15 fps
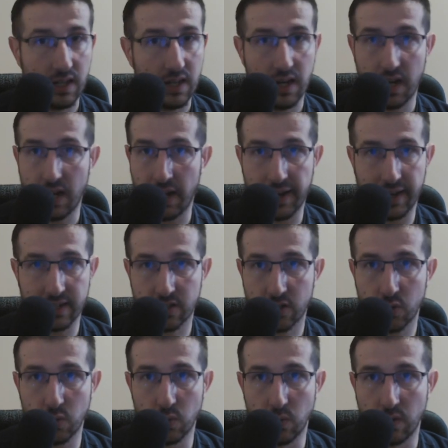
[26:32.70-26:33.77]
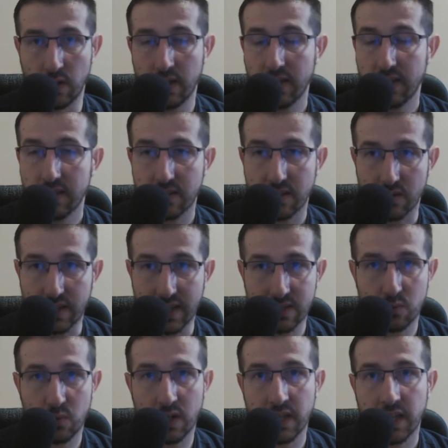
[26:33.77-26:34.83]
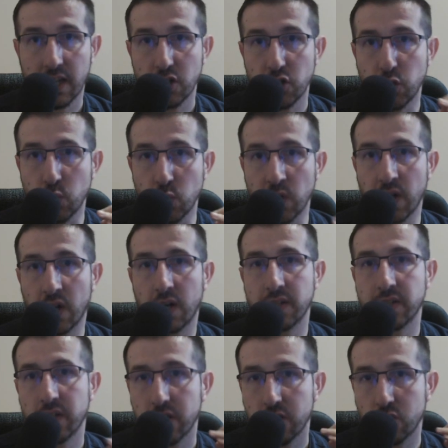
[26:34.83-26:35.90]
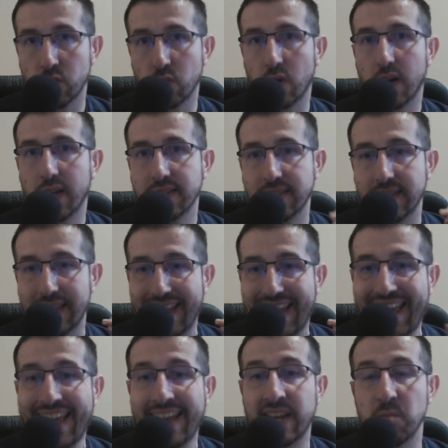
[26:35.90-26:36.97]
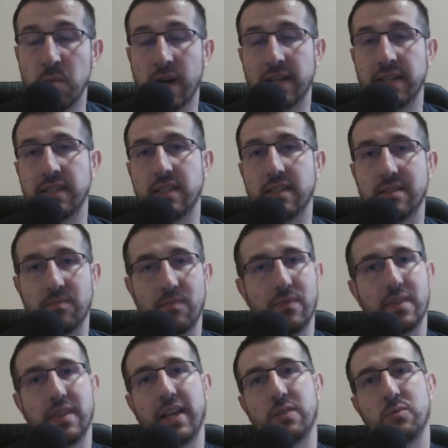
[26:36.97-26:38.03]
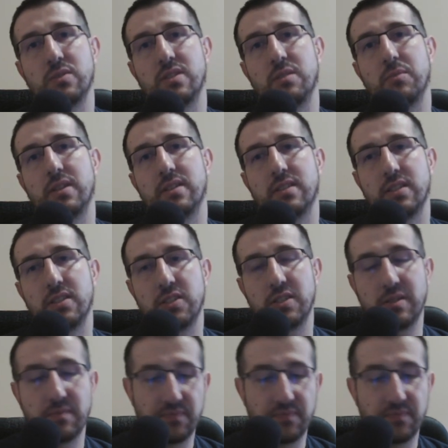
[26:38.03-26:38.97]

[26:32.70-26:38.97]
Not cool. So that's why do not trust anybody. That was the message.